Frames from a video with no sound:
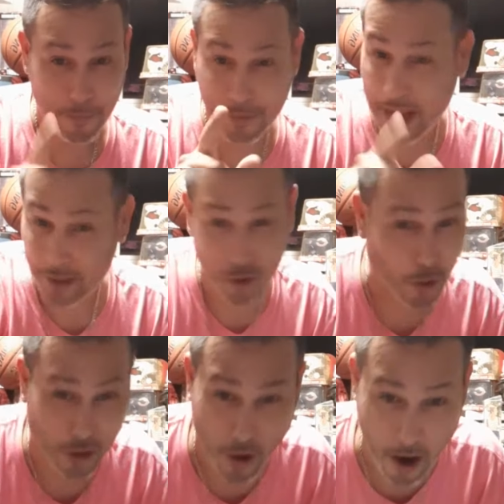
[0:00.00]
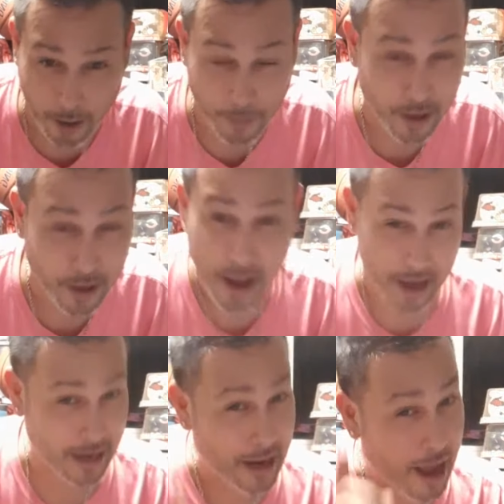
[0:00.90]
that's your karma. And
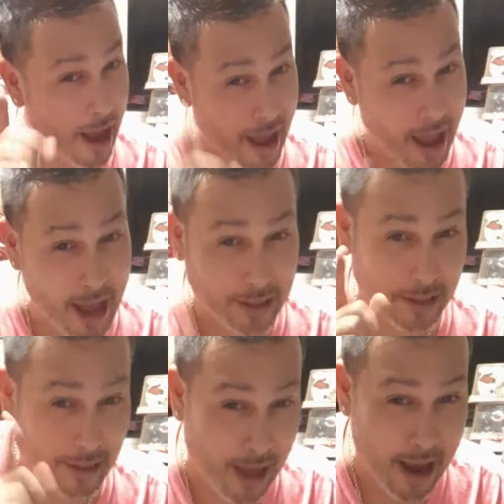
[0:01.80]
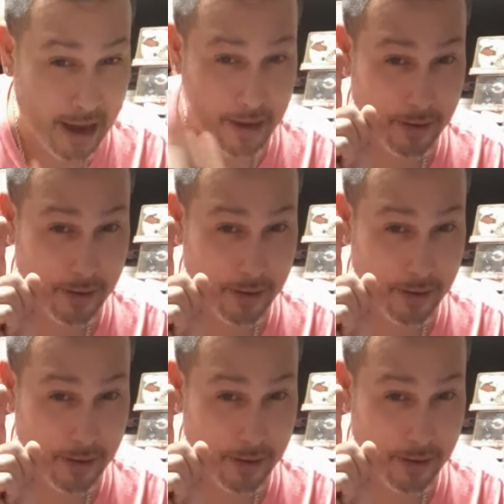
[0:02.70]
then I asked Light